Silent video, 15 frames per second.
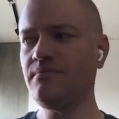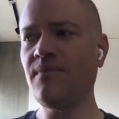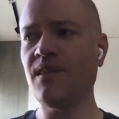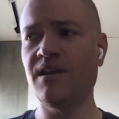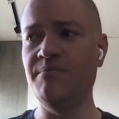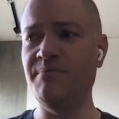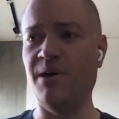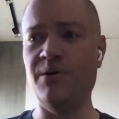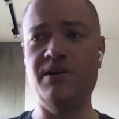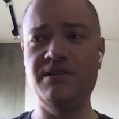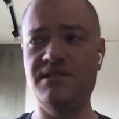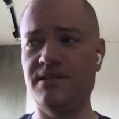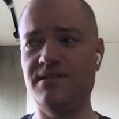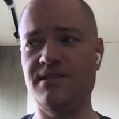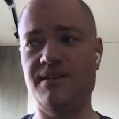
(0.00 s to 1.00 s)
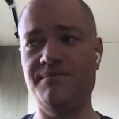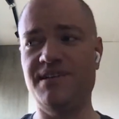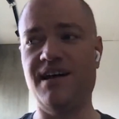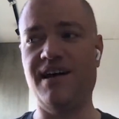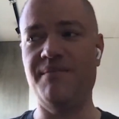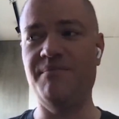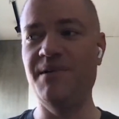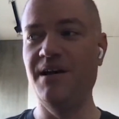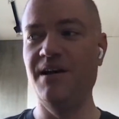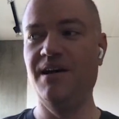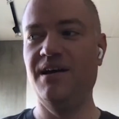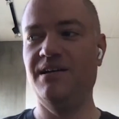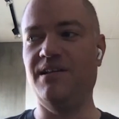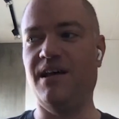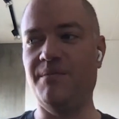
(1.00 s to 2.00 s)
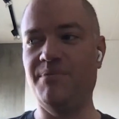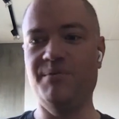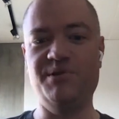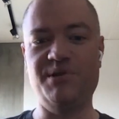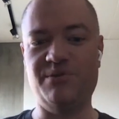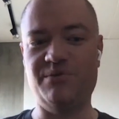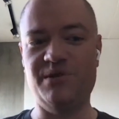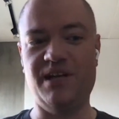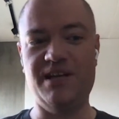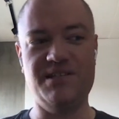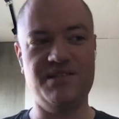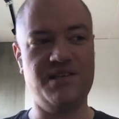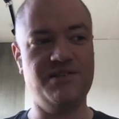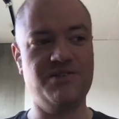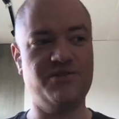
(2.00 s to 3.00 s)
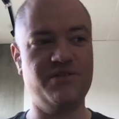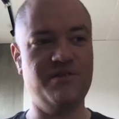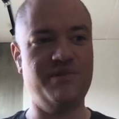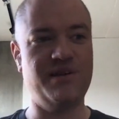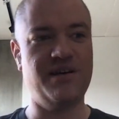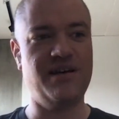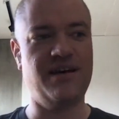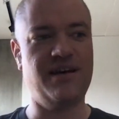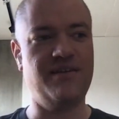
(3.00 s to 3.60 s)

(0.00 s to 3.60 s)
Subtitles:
components at the same time. A lot of people don't realize this history, but